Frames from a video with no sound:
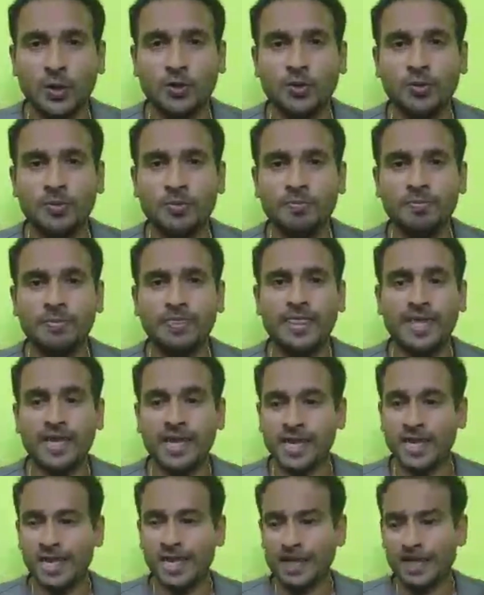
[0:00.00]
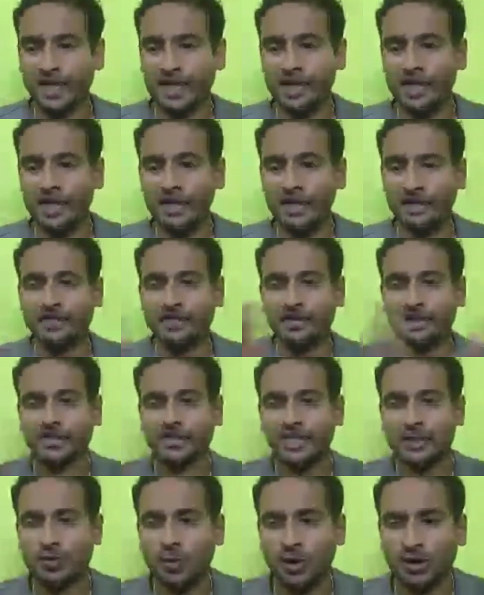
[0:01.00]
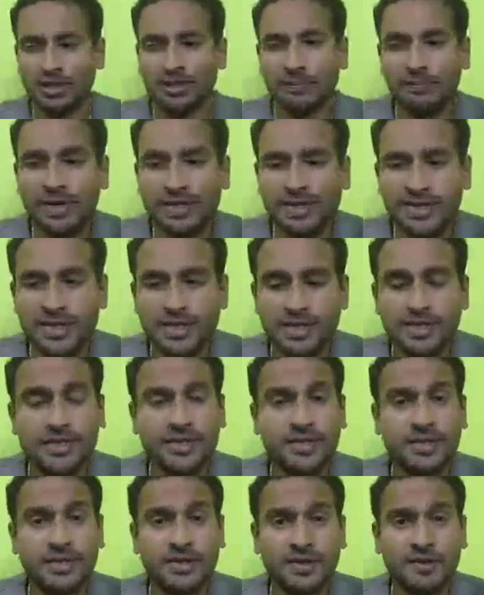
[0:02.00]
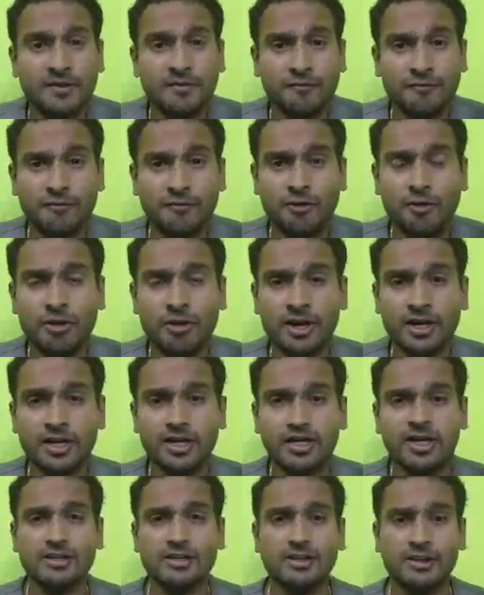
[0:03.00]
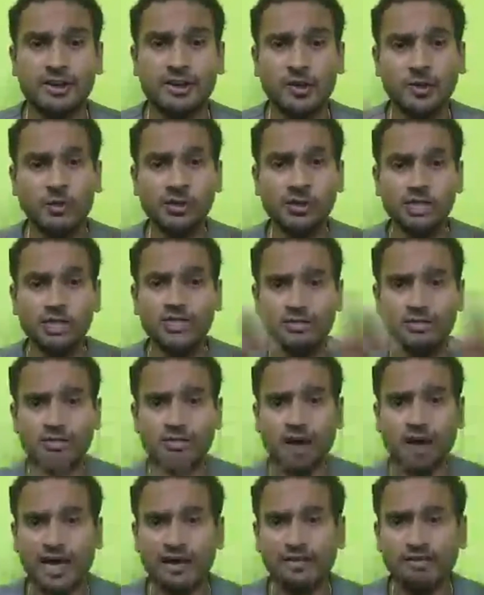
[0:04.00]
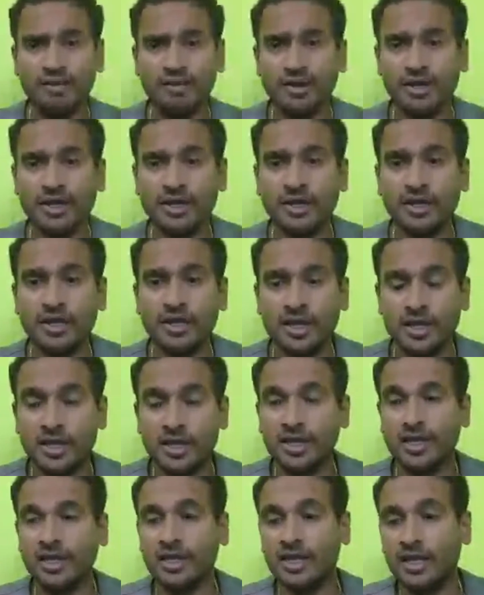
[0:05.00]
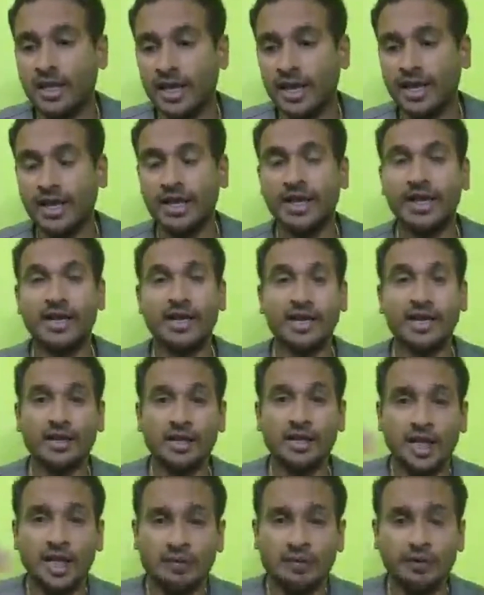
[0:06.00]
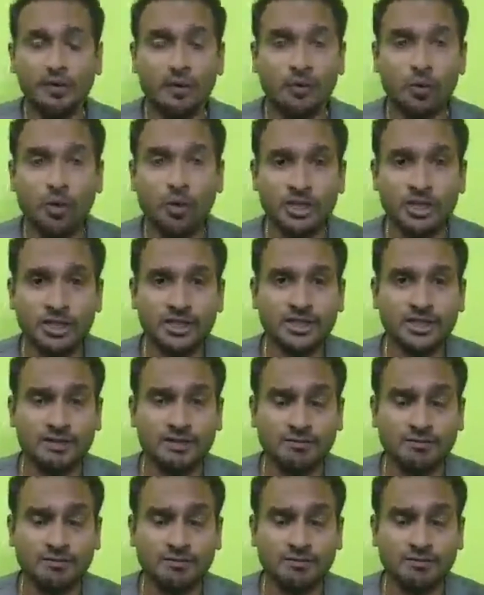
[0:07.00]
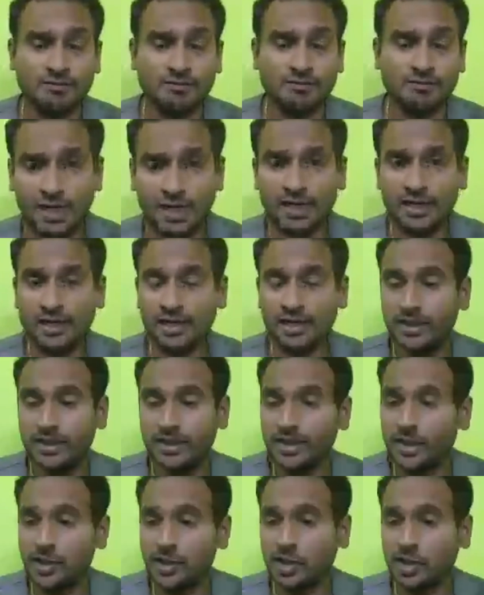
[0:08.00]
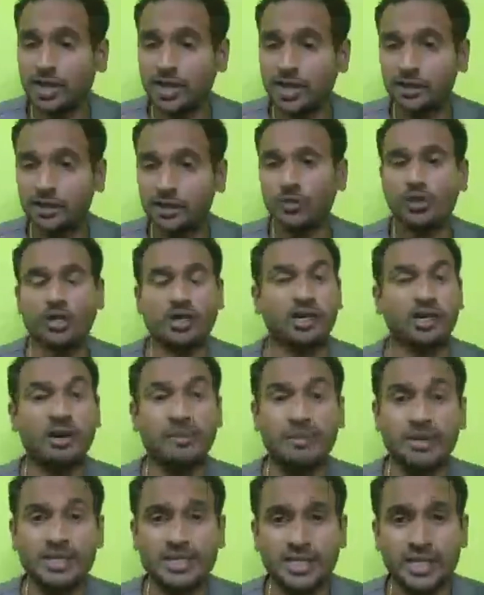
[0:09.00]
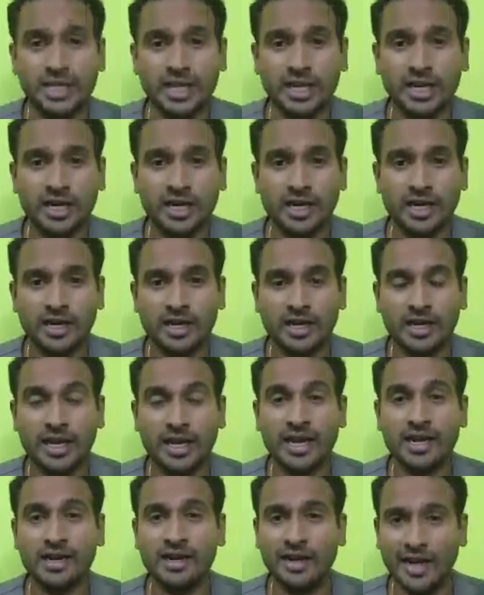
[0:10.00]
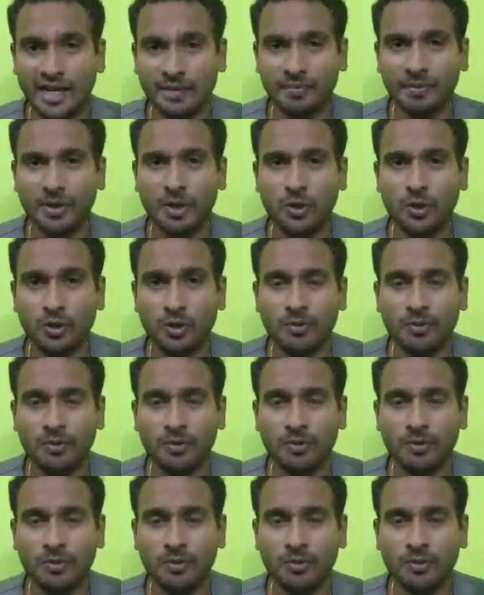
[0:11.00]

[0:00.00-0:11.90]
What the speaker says: So this is what the message for the Recruiters Tribe. And if you're watching the replay, share your comments here and let me know